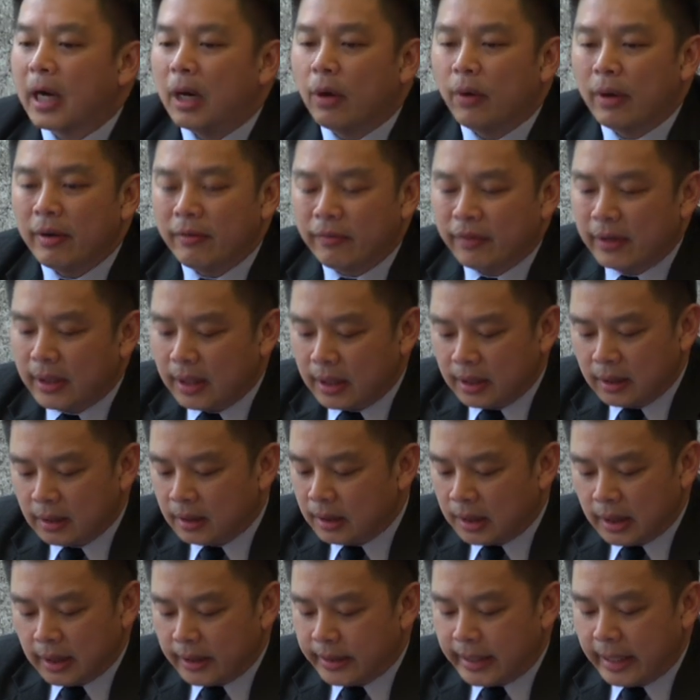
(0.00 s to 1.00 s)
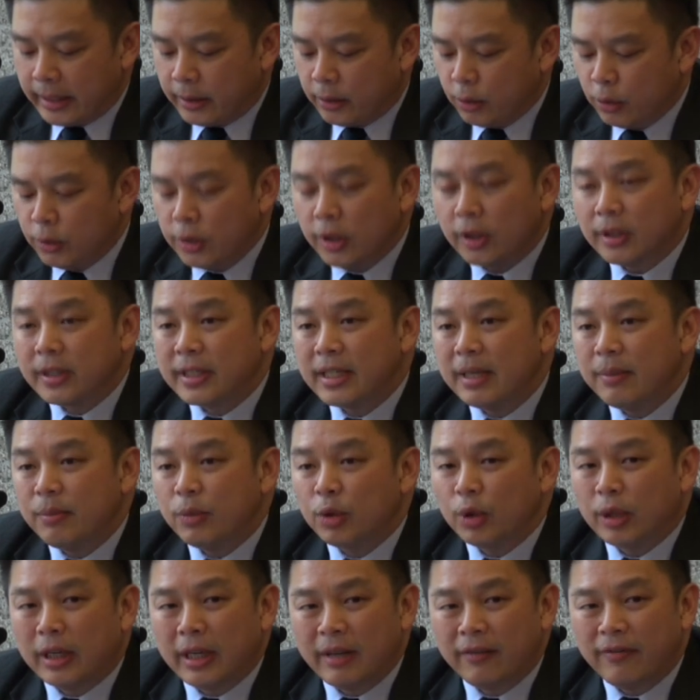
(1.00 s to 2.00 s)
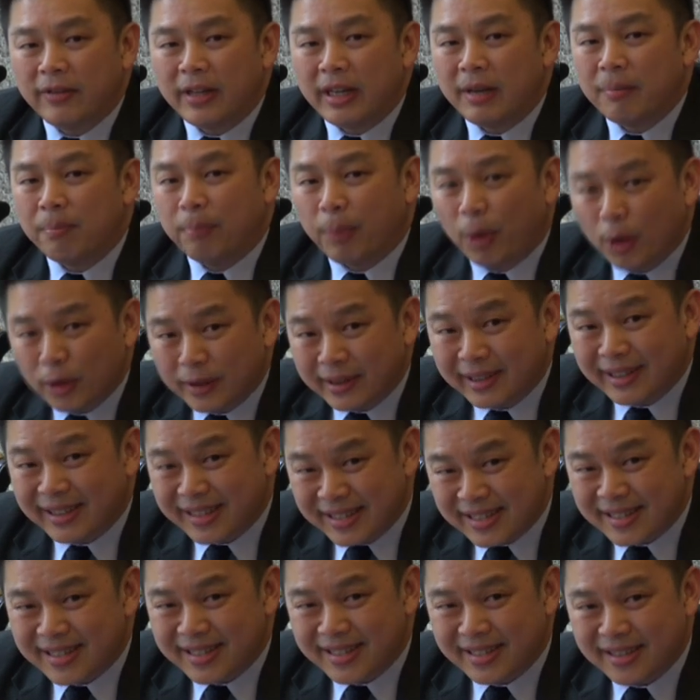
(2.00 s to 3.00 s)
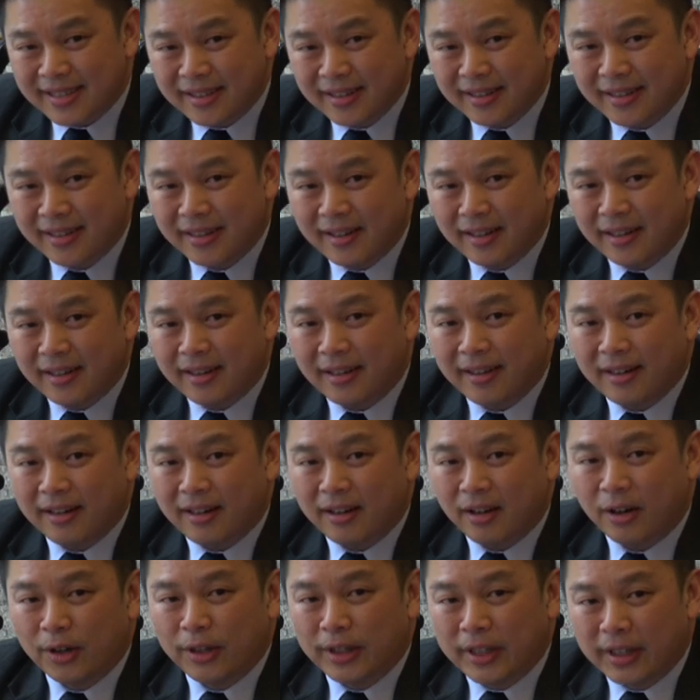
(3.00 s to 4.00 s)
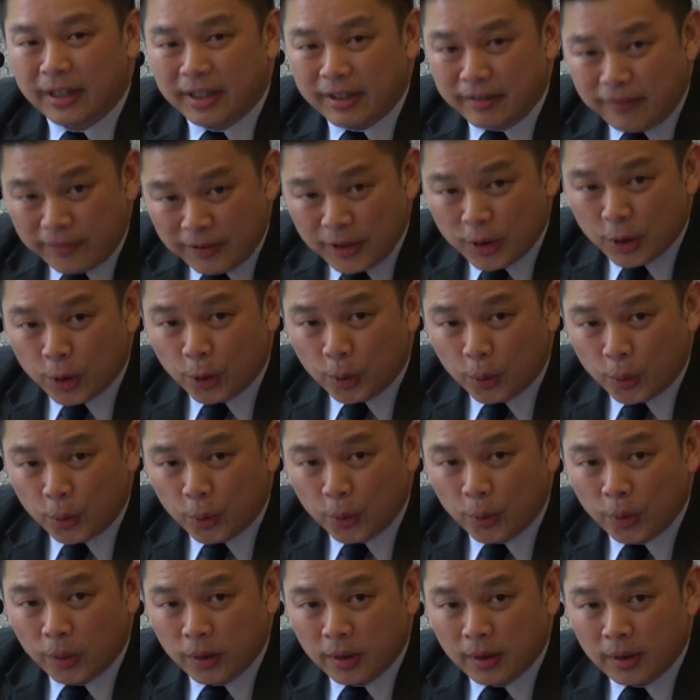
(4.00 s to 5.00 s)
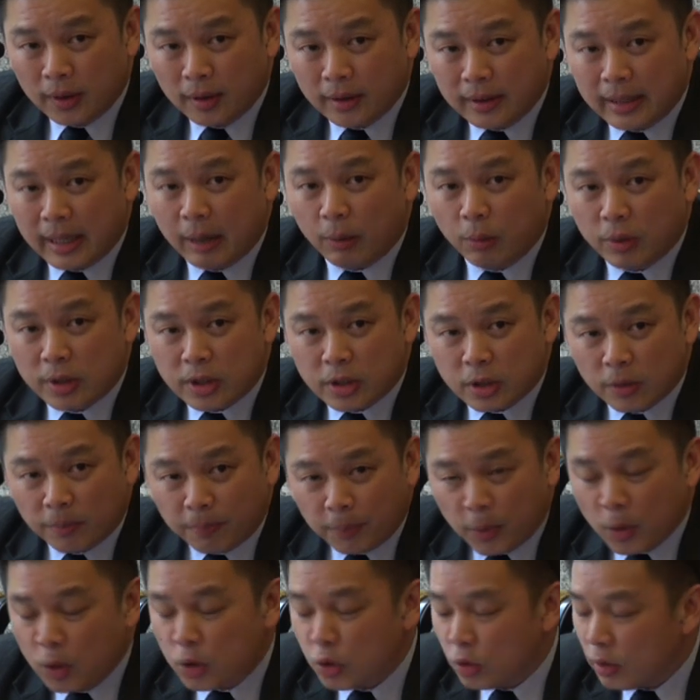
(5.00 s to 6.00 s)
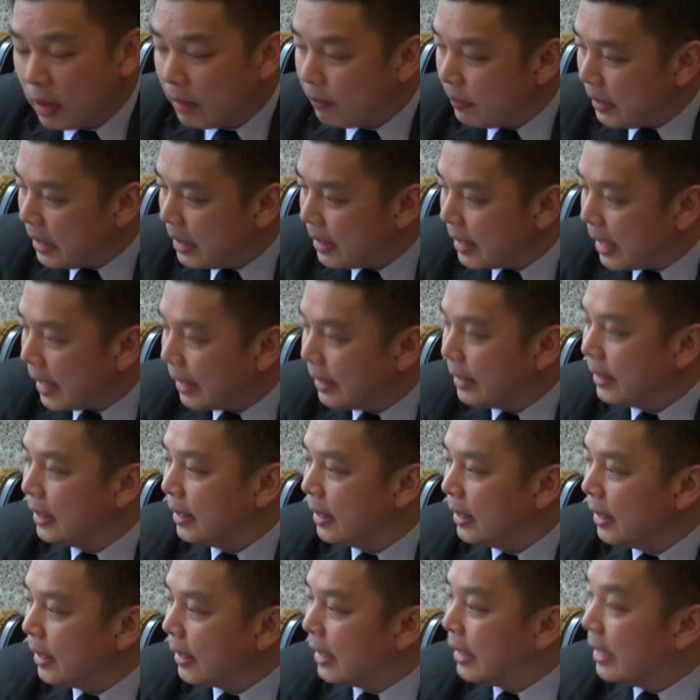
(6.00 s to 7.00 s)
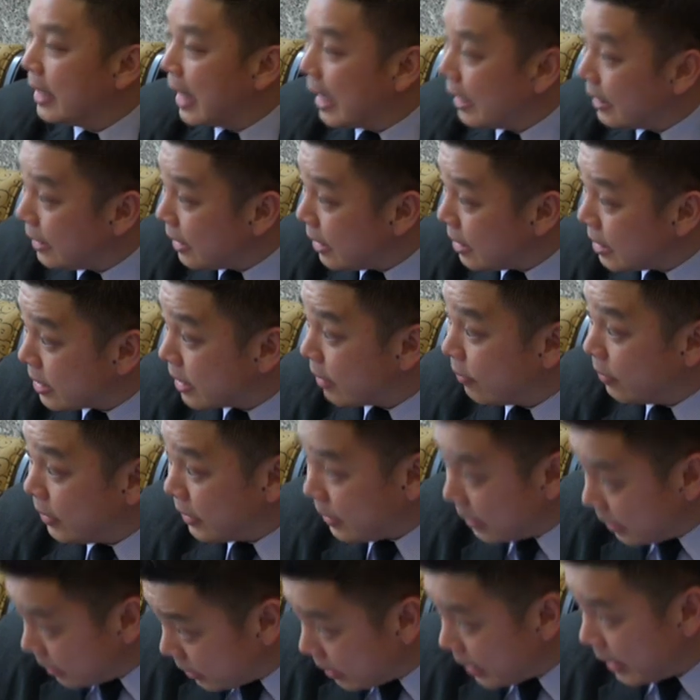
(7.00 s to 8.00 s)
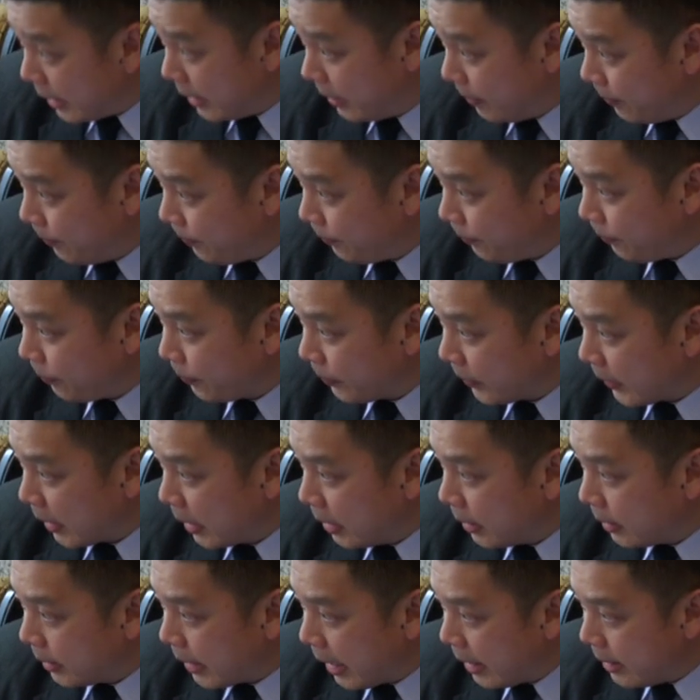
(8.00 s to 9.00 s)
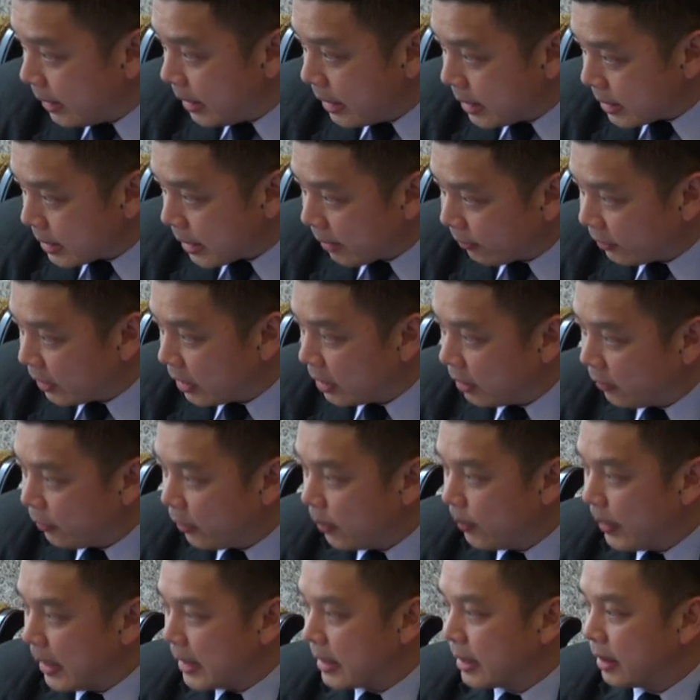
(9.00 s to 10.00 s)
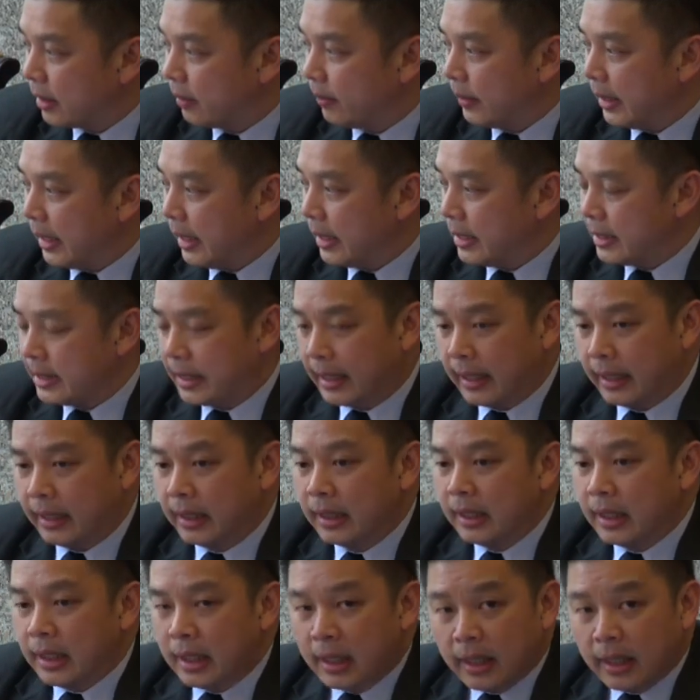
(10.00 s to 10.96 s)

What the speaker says: However, they do not seem to give the importance on the review that was supposed to have been done in 1973, 10 years after the formation of Malaysia.